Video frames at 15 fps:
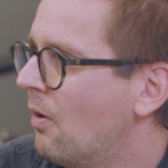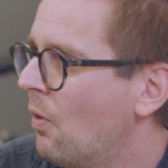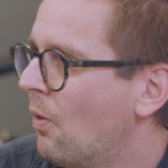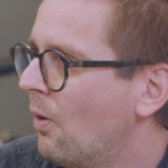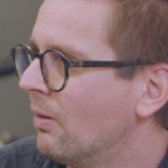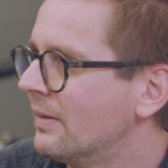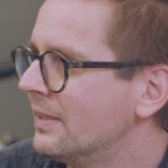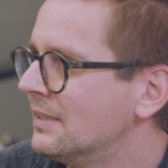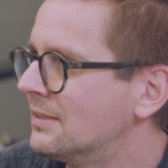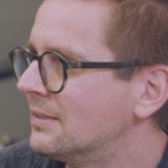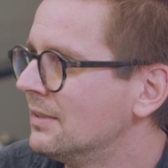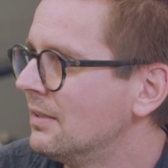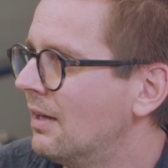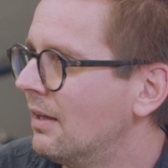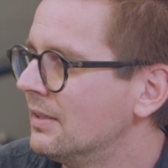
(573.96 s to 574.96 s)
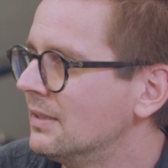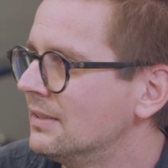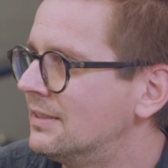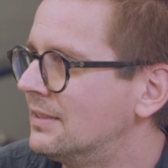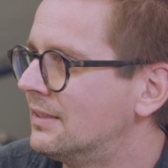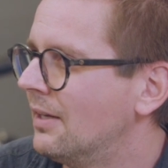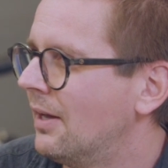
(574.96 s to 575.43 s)
all these,
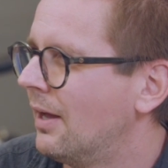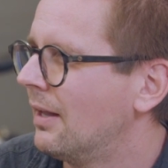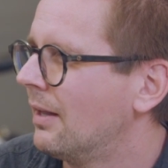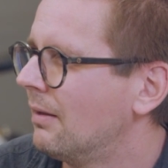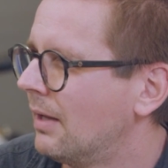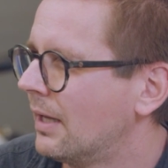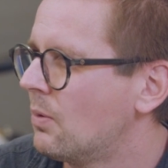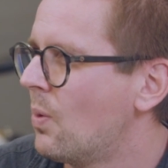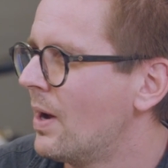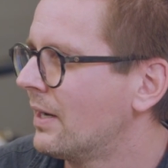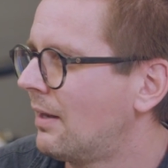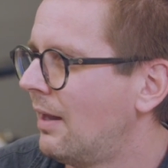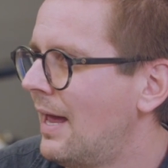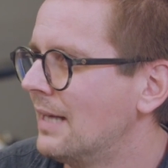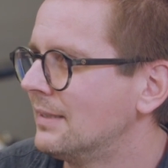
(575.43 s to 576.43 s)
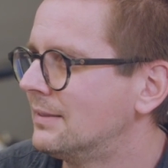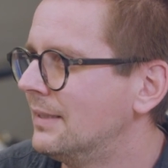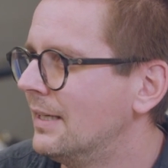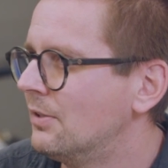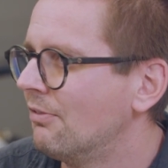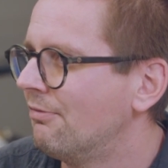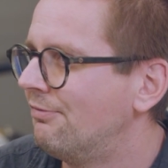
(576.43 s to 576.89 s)
like one class,
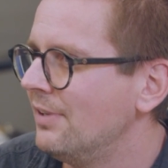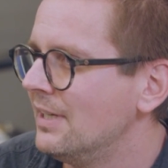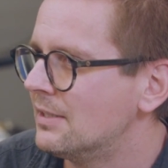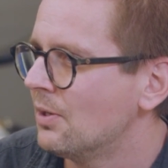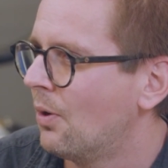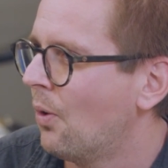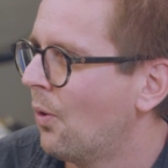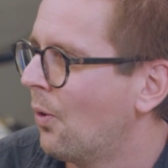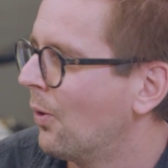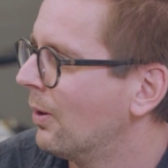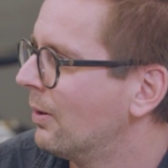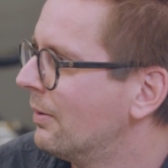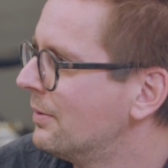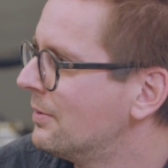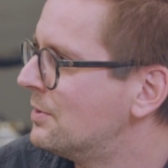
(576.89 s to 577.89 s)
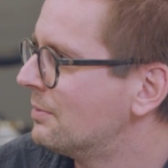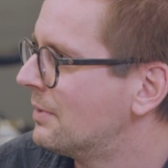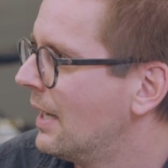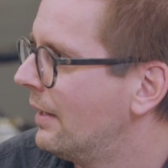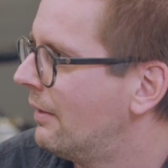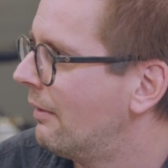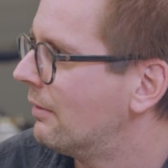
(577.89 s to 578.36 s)
they don't fit all
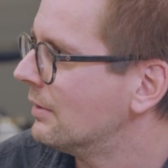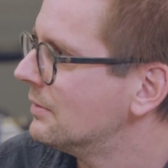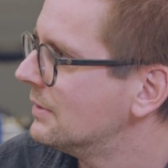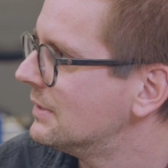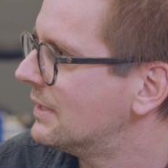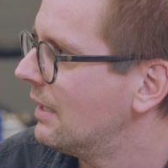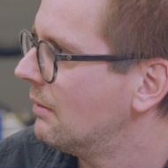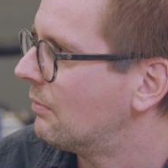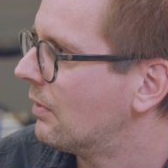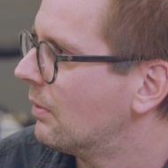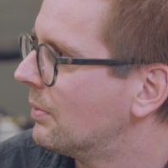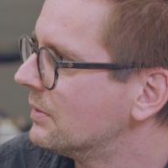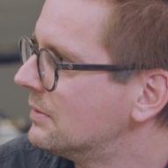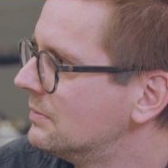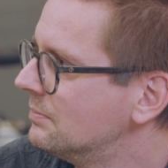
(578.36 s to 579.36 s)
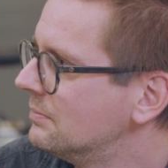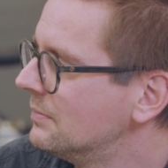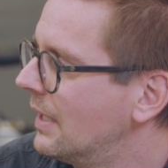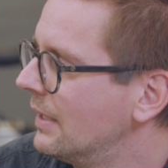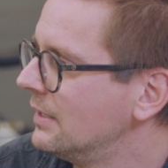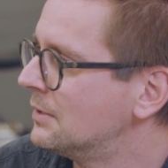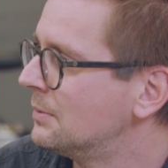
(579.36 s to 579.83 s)
together to the same robot.
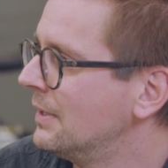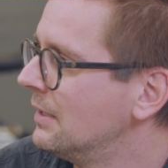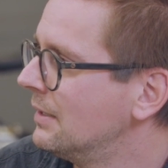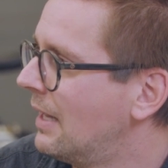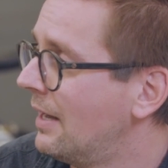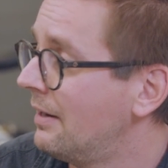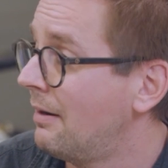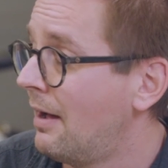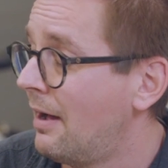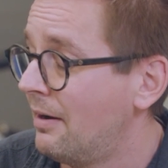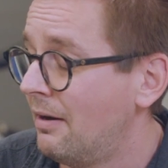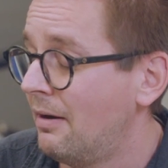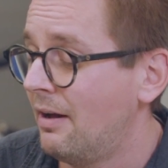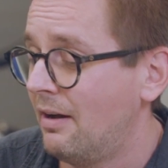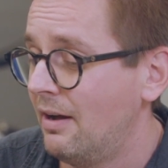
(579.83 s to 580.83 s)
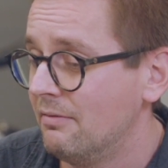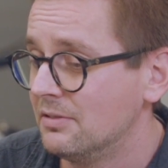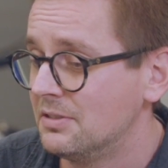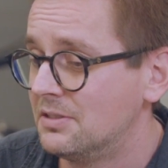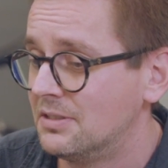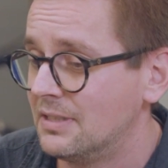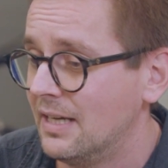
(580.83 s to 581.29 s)
Yeah. And I
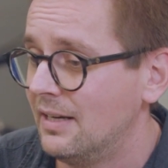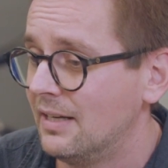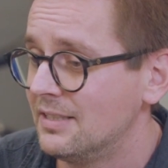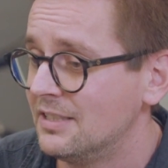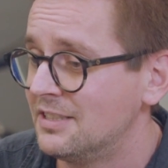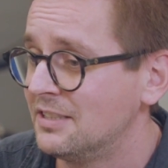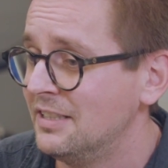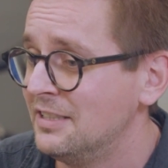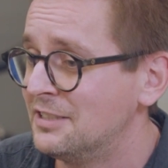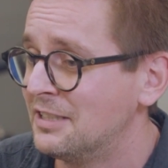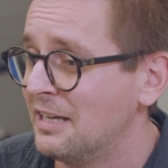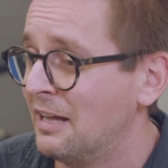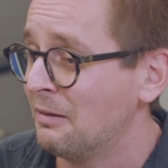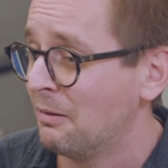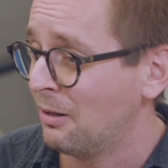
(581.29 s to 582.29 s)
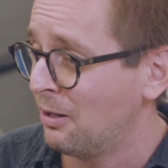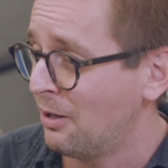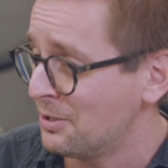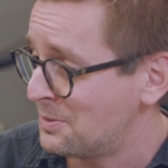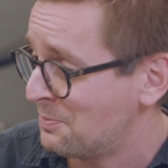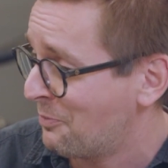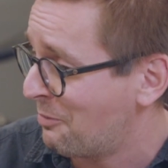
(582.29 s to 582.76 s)
would say that it's a
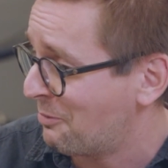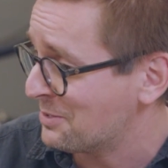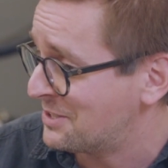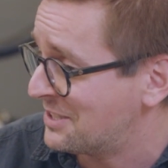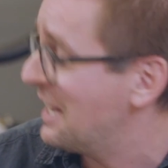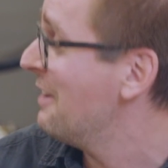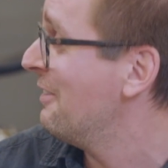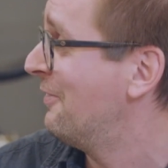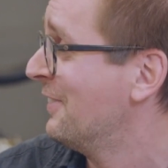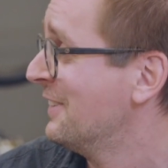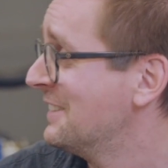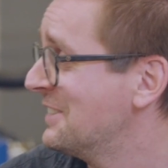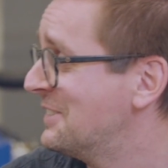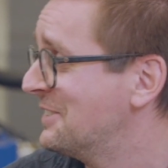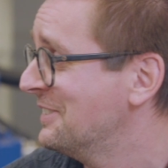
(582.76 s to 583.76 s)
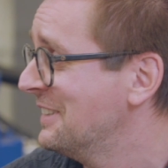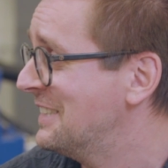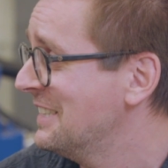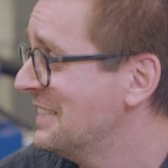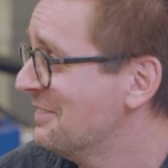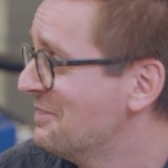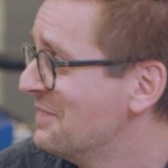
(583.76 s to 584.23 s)
lot more safe to do
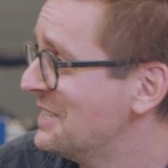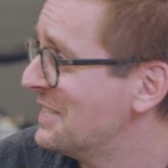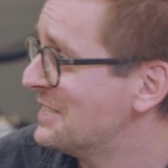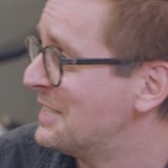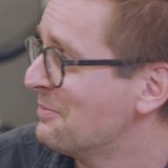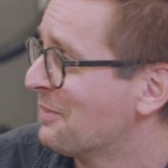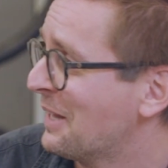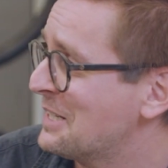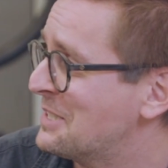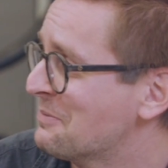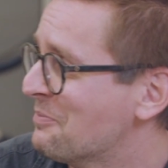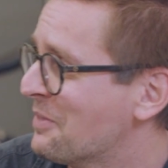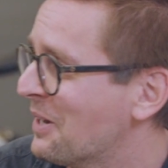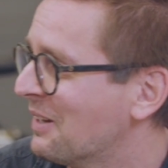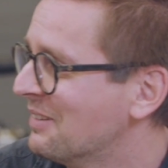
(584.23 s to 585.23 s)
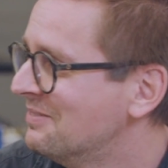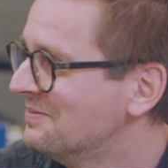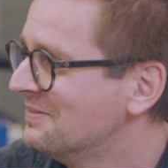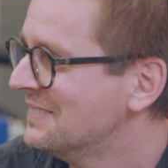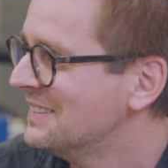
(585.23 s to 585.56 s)
it with the simulation model.